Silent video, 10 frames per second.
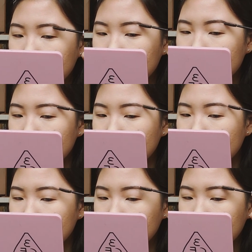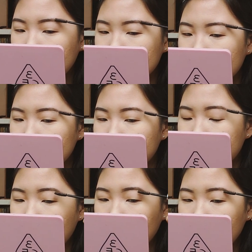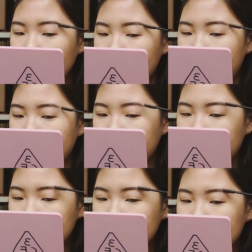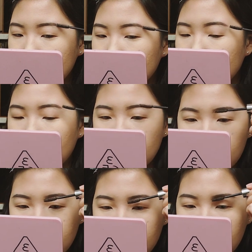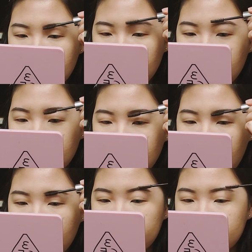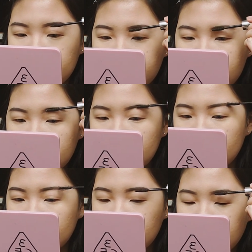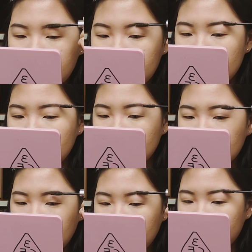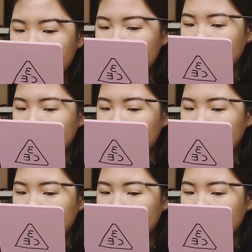That's probably the biggest thing after me living